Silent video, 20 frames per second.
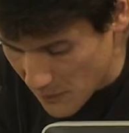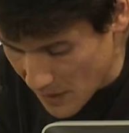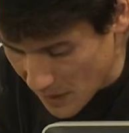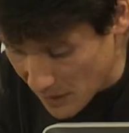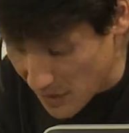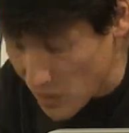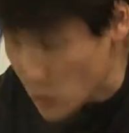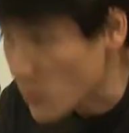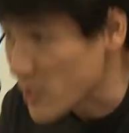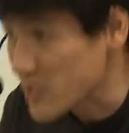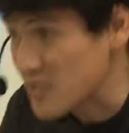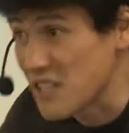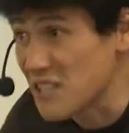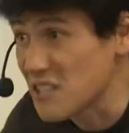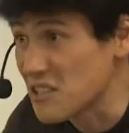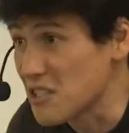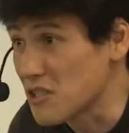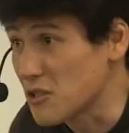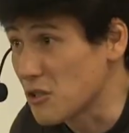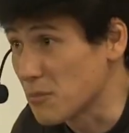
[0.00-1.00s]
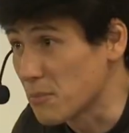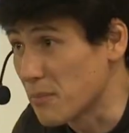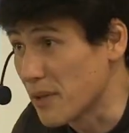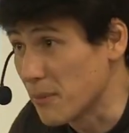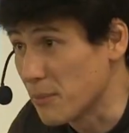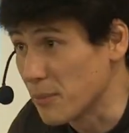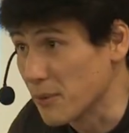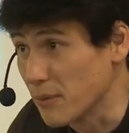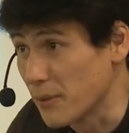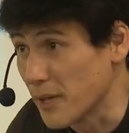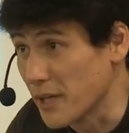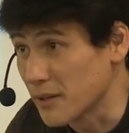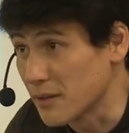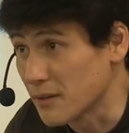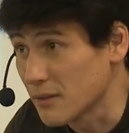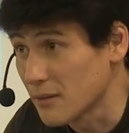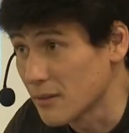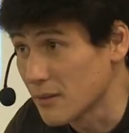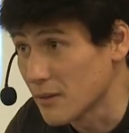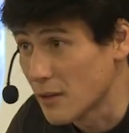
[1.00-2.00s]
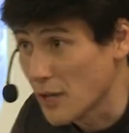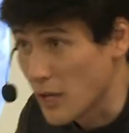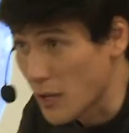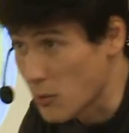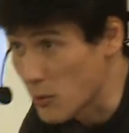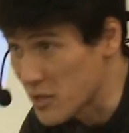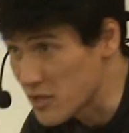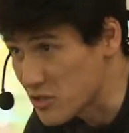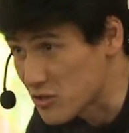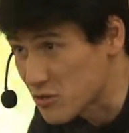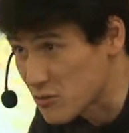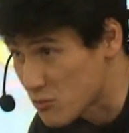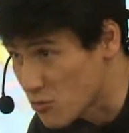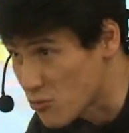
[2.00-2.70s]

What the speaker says: This was tested on paper, right? I was